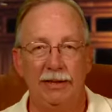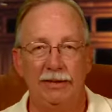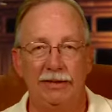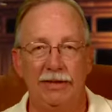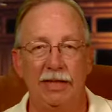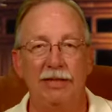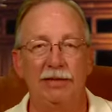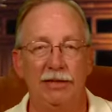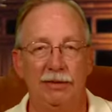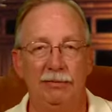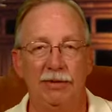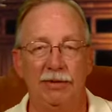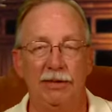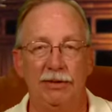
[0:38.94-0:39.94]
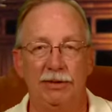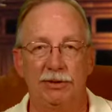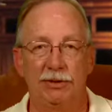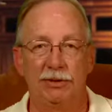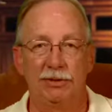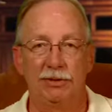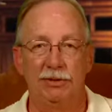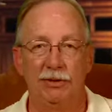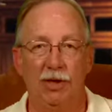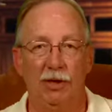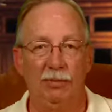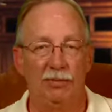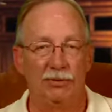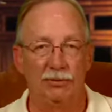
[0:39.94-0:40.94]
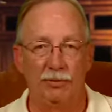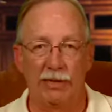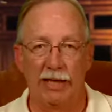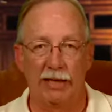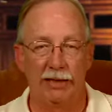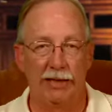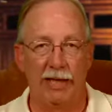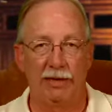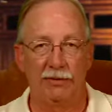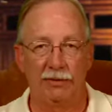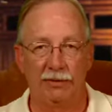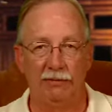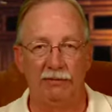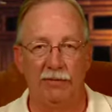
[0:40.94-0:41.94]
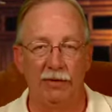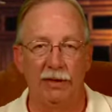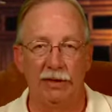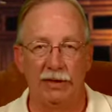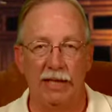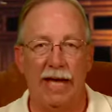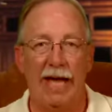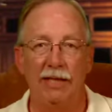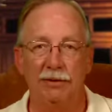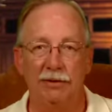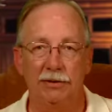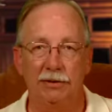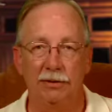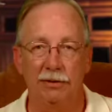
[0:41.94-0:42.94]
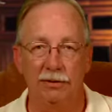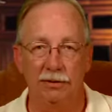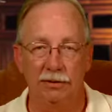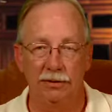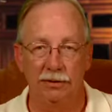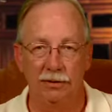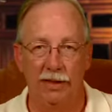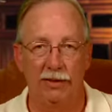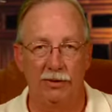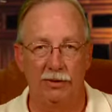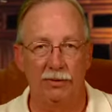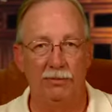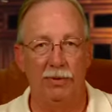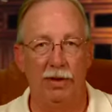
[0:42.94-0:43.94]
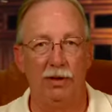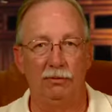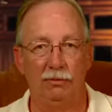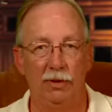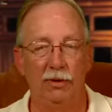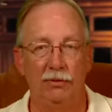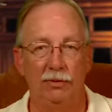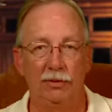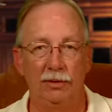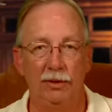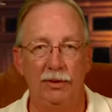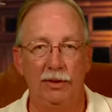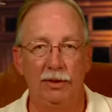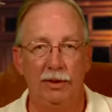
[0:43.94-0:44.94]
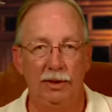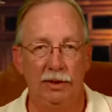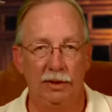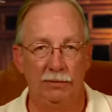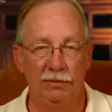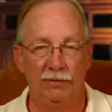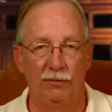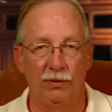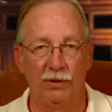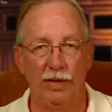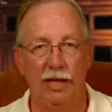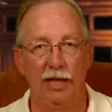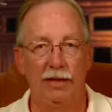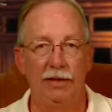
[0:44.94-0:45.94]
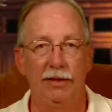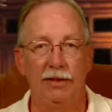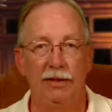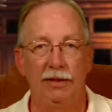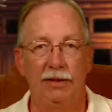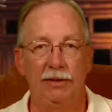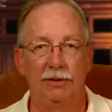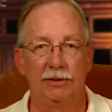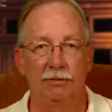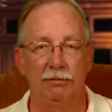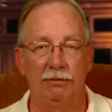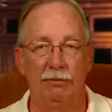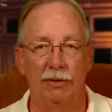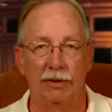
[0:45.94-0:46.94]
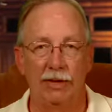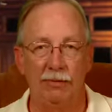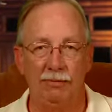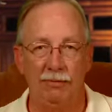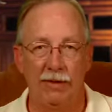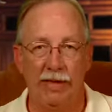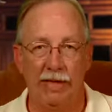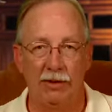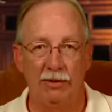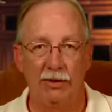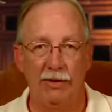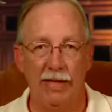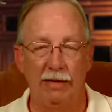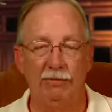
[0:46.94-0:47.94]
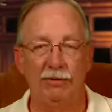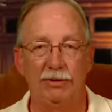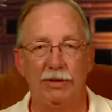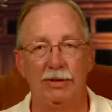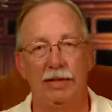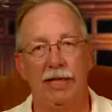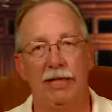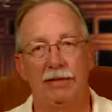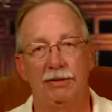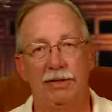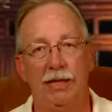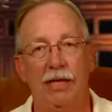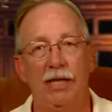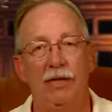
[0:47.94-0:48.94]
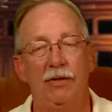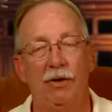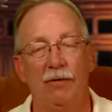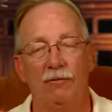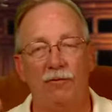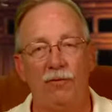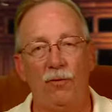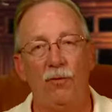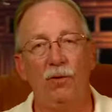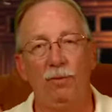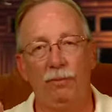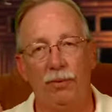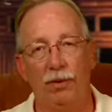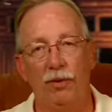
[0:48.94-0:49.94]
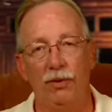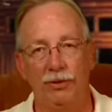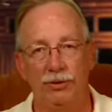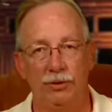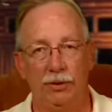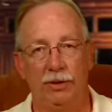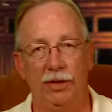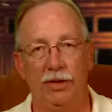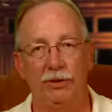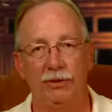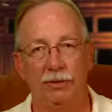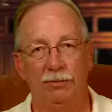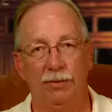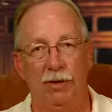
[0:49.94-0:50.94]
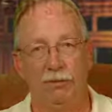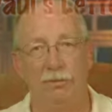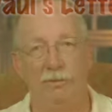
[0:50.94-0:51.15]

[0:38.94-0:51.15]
2 Timothy is almost without a doubt the very last letter that Paul wrote before he died. And so we want to hang on to that one till last. There are 4 personal letters that Paul